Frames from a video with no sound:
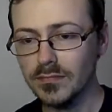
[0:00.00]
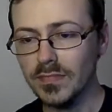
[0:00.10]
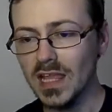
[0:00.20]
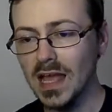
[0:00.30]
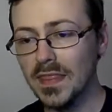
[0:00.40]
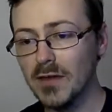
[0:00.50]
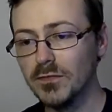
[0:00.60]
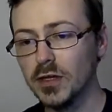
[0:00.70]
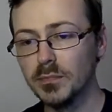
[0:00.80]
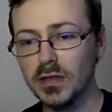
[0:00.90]
And that
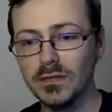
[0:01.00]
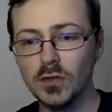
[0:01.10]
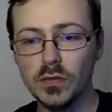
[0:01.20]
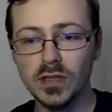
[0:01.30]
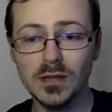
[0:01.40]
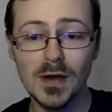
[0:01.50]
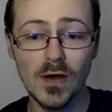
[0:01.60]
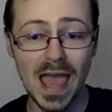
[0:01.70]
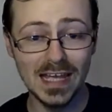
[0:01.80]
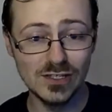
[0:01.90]
first piece of news is about
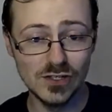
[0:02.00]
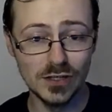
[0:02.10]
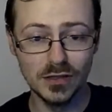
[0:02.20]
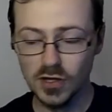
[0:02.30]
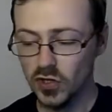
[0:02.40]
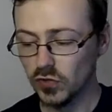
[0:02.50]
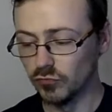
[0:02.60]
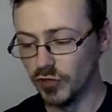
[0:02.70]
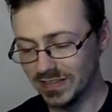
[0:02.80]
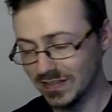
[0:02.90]
Edge's
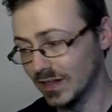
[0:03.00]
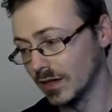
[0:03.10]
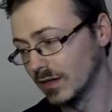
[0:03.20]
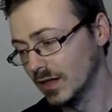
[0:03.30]
return.